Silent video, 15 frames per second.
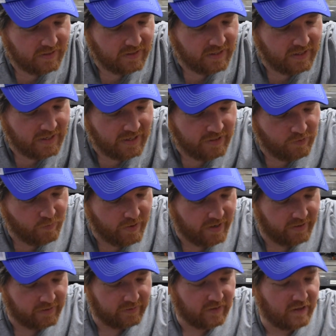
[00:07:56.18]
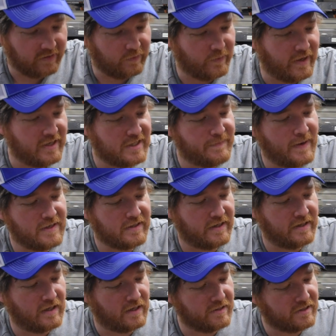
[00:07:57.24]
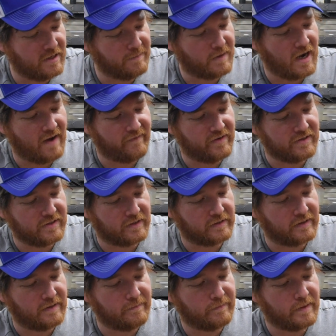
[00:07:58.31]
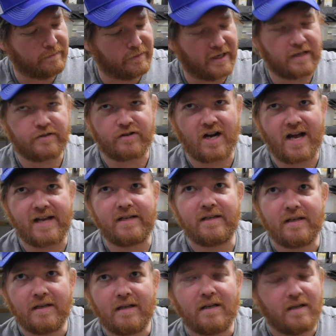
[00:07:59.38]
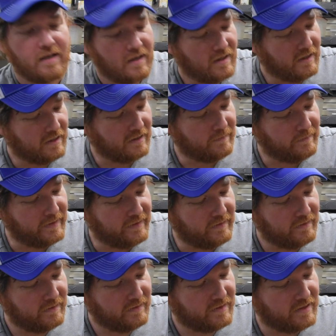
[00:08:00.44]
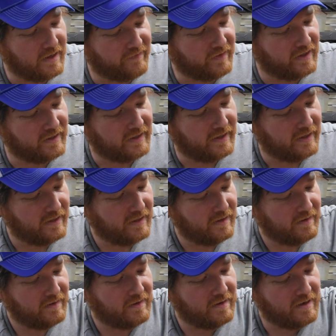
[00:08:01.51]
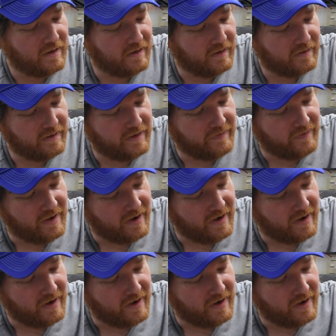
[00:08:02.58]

Anywhere along the way, and especially some coffees are brick dried, and stuff can get in